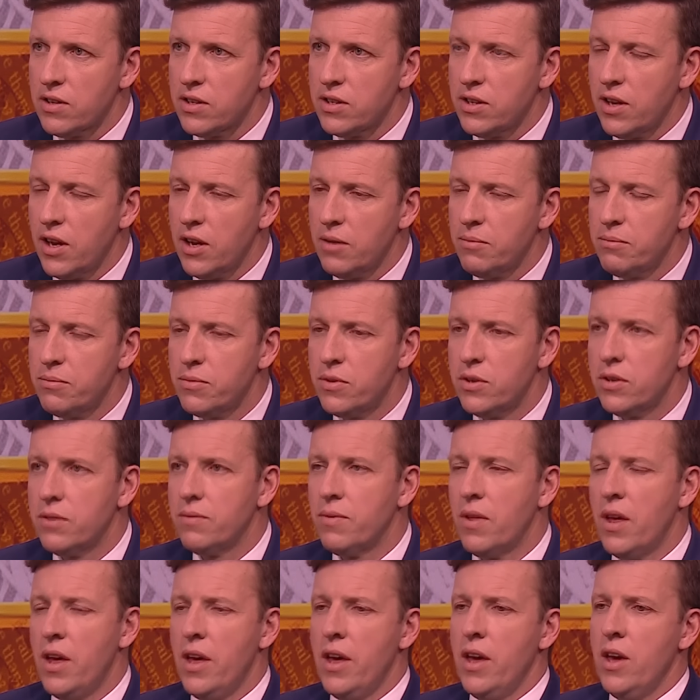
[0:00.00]
That
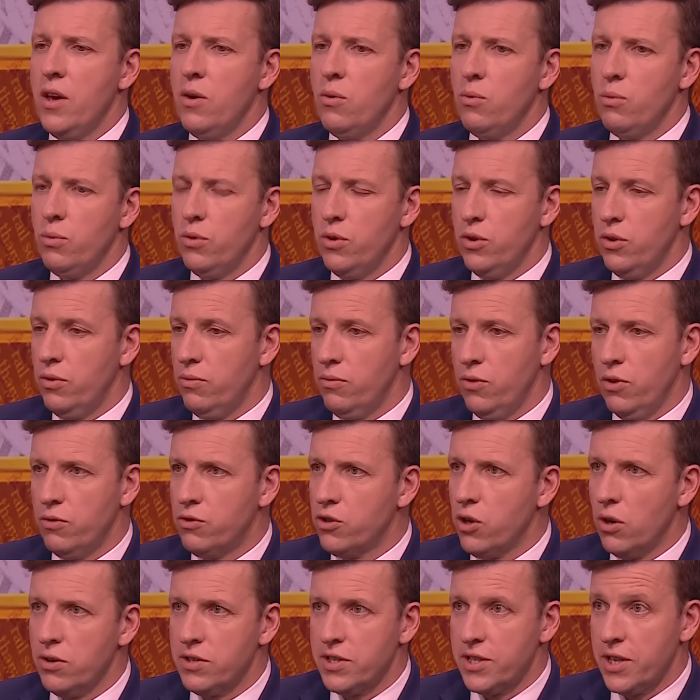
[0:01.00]
you
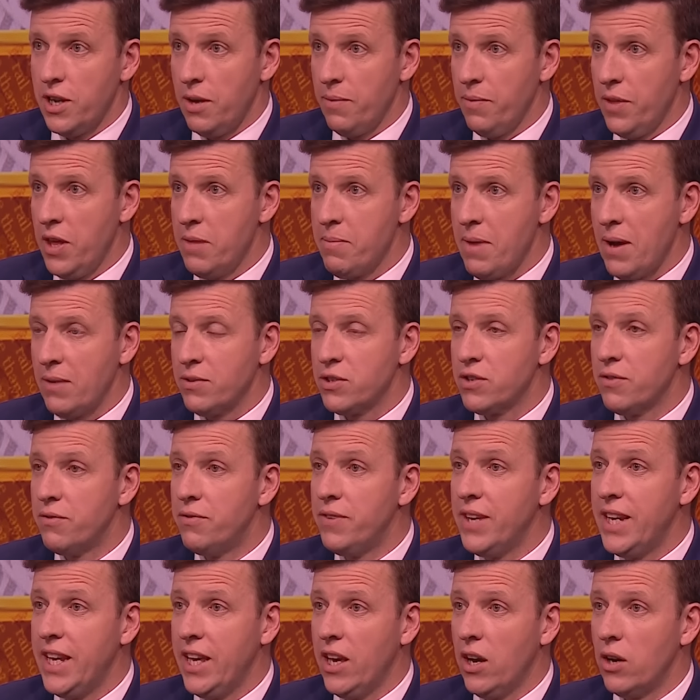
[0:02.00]
totted up the amount of
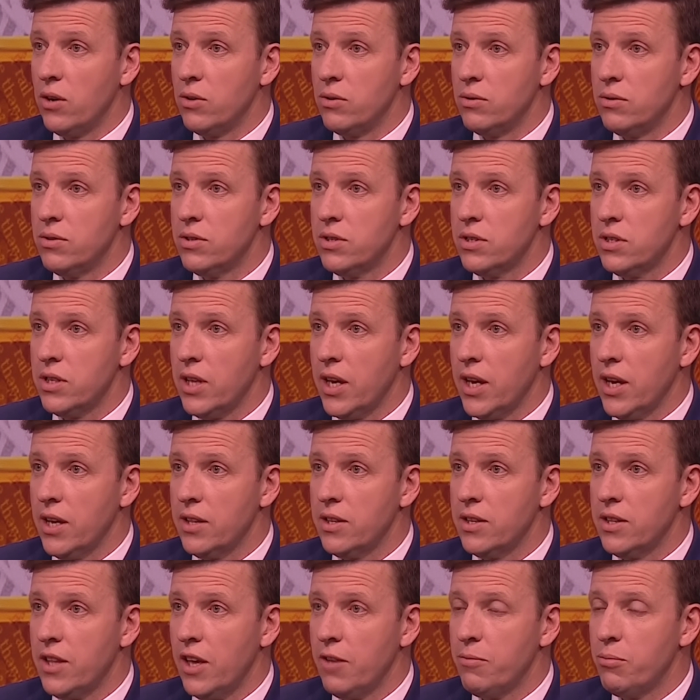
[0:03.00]
videos there
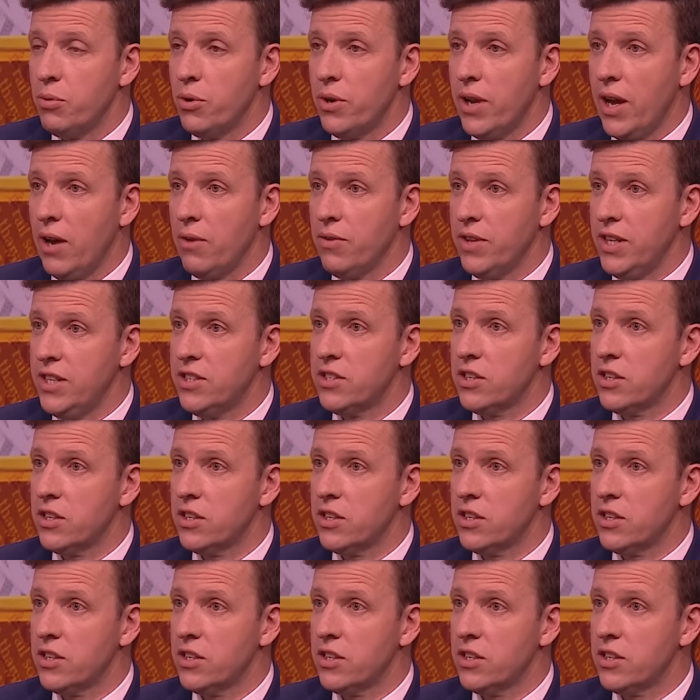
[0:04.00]
that they've put out. These are